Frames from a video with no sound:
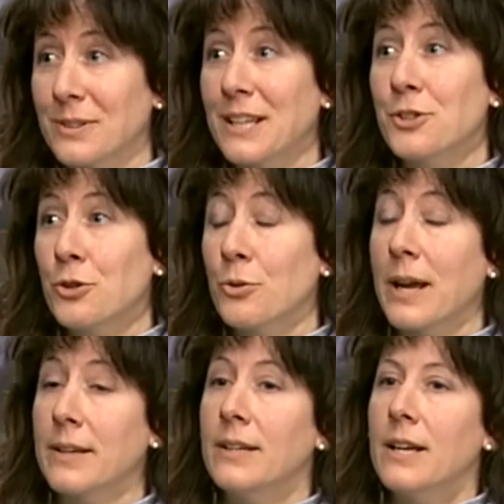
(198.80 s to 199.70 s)
They do.
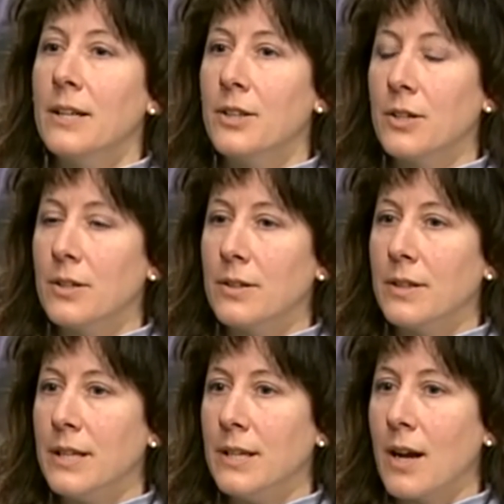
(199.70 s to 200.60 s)
And
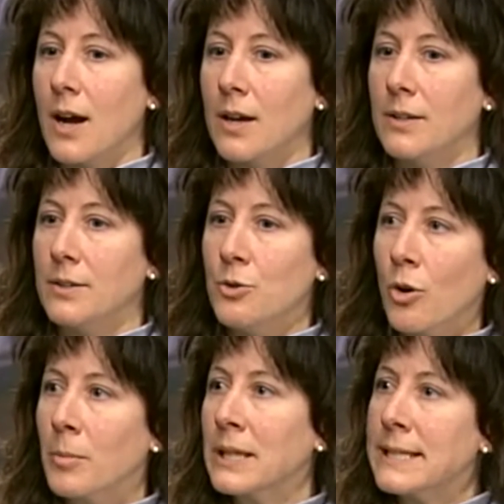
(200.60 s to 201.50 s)
the
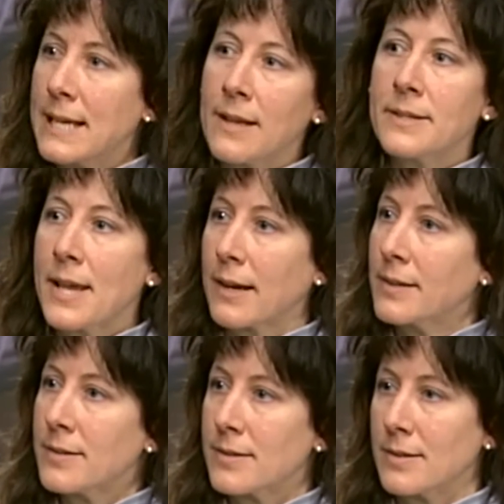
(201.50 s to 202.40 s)
normally 10
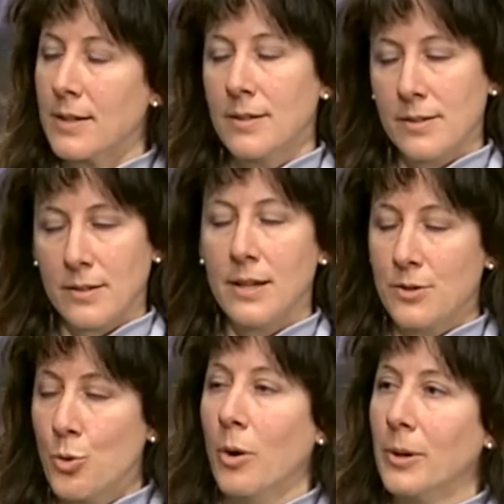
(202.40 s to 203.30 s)
seconds is mm-hmm.
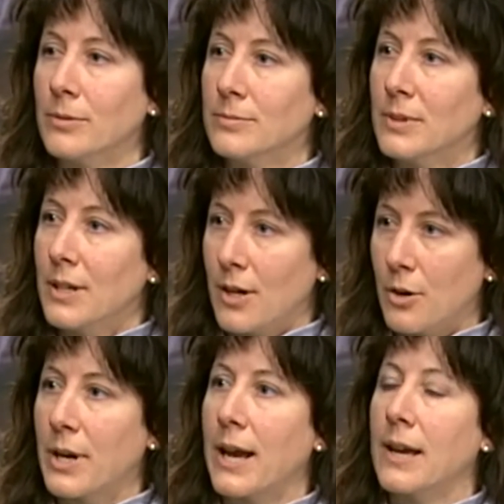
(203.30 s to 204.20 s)
is normal. Yeah.
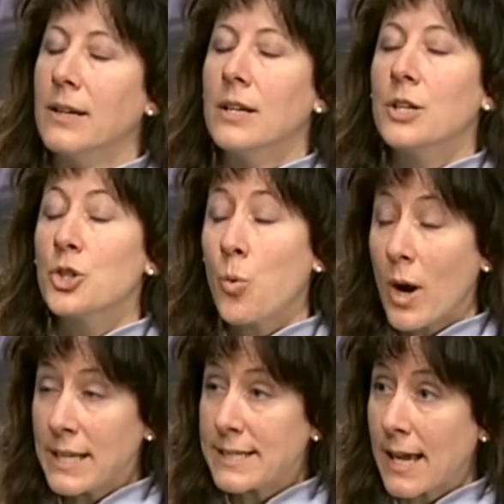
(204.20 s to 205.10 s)
Okay.
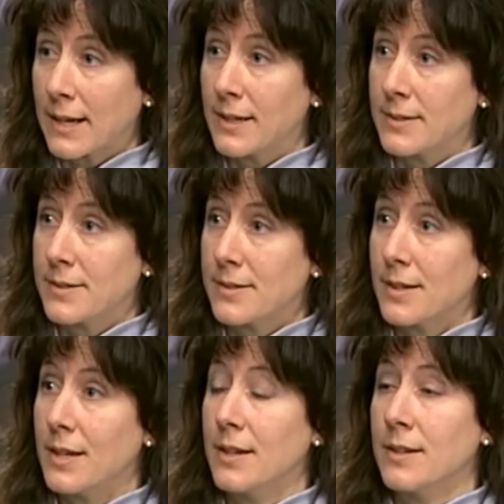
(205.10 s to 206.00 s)
20 seconds
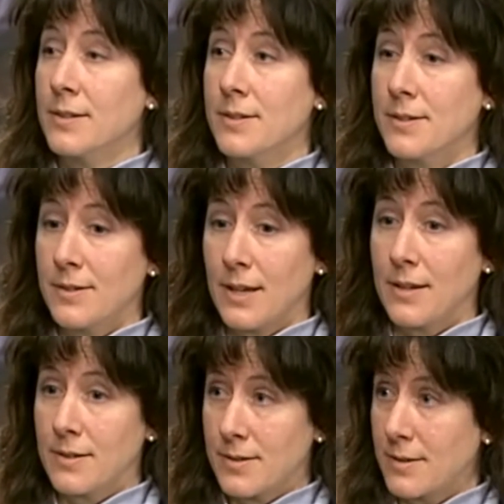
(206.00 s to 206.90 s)
is
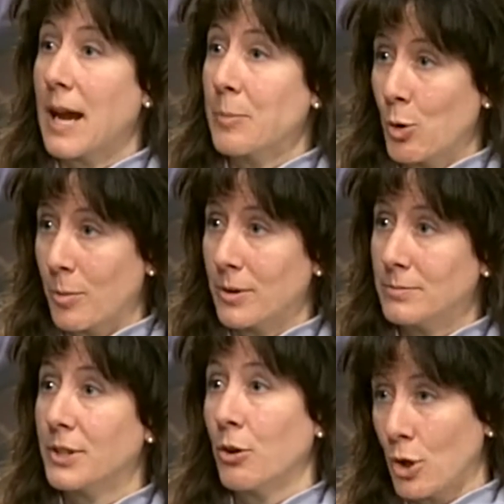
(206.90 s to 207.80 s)
abnormal.
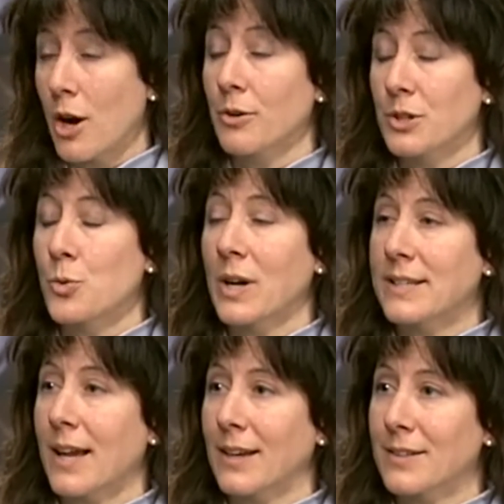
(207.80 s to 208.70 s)
You know, longer than 20
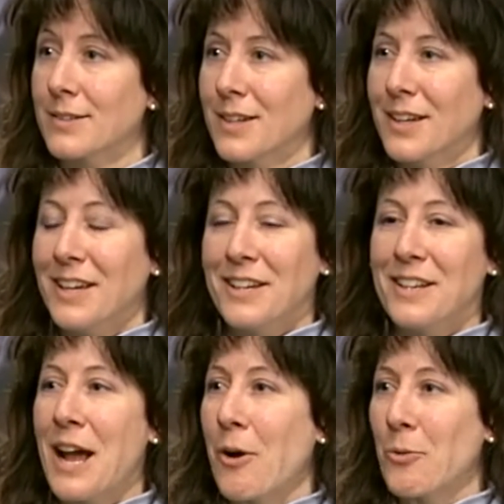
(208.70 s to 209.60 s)
seconds. Mm-hmm.
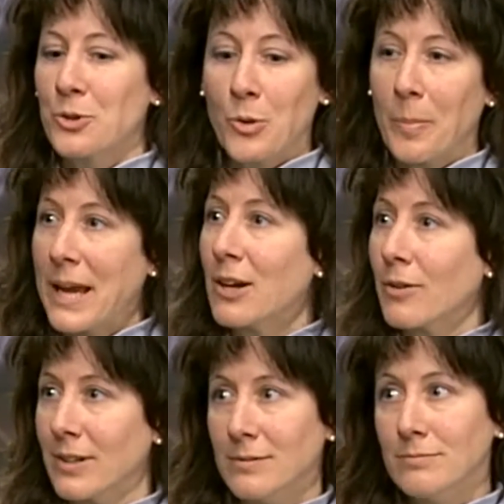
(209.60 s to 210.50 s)
Now, to a
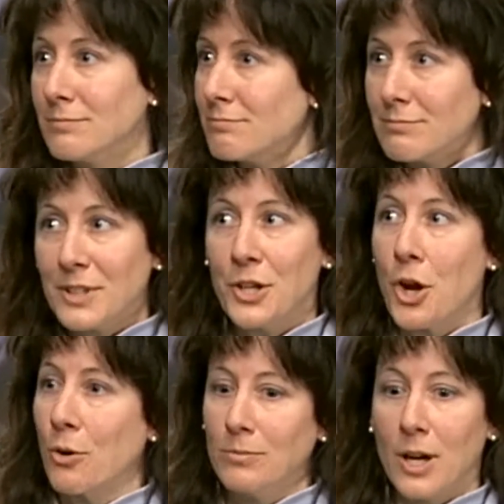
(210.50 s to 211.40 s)
parent, you
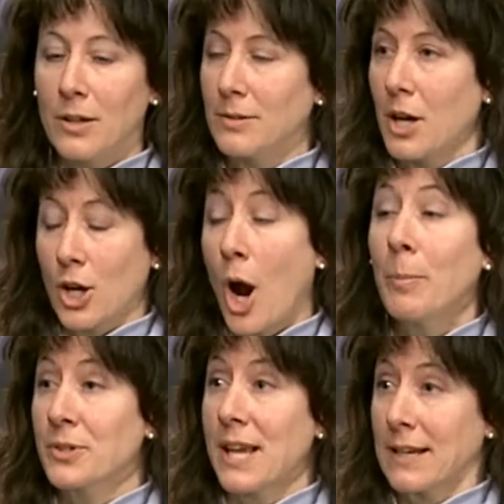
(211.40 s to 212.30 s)
know, a
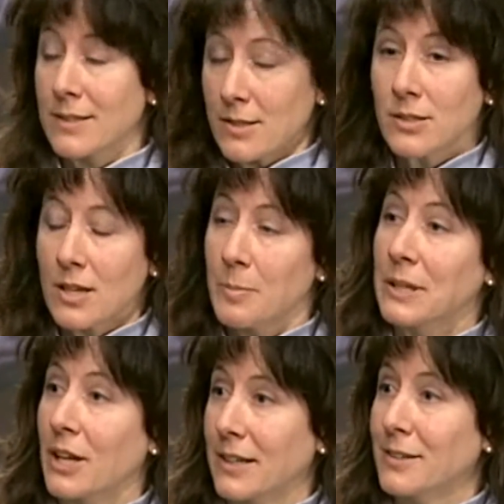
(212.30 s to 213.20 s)
couple seconds is going to be
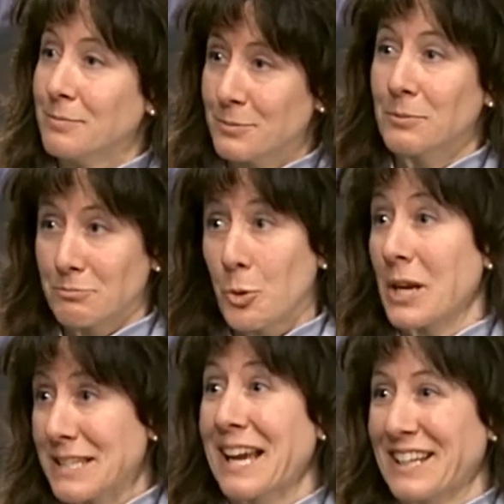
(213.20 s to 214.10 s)
like
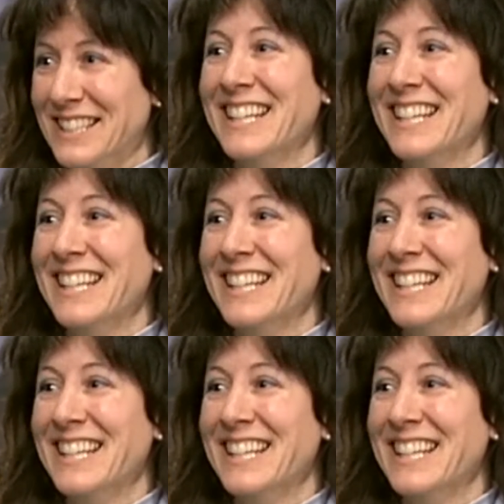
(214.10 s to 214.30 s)
20 seconds.